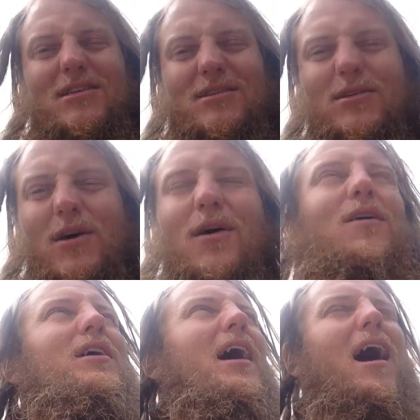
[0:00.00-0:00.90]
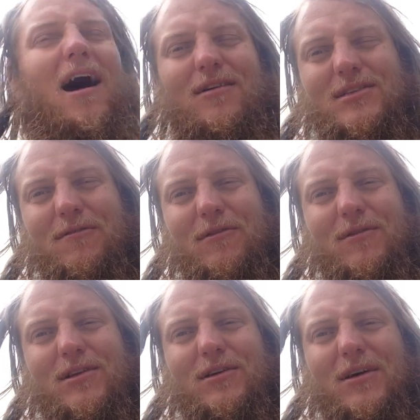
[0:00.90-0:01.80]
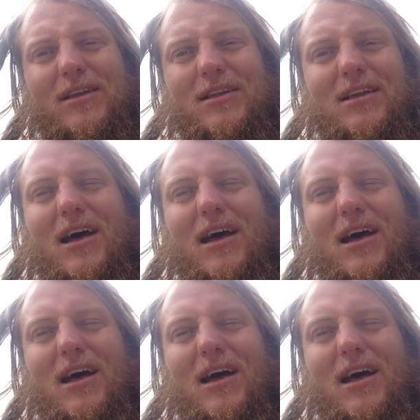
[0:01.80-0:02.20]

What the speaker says: So yeah, how's everyone doing?